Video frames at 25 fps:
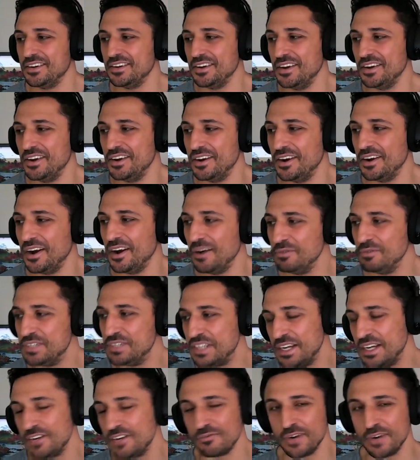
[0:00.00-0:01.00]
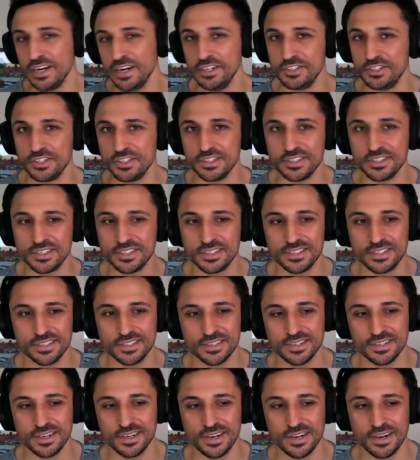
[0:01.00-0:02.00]
uh, I would take Rangers
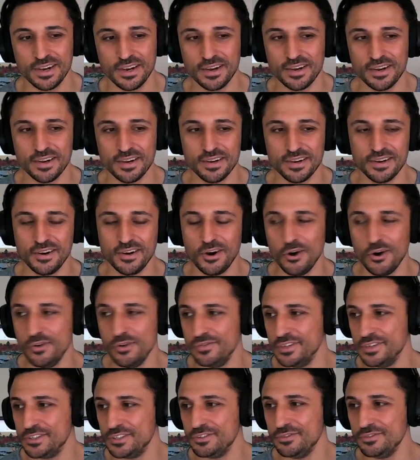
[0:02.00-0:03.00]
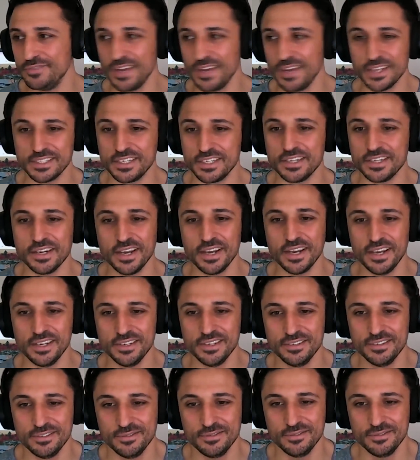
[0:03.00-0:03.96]
uh, over 2008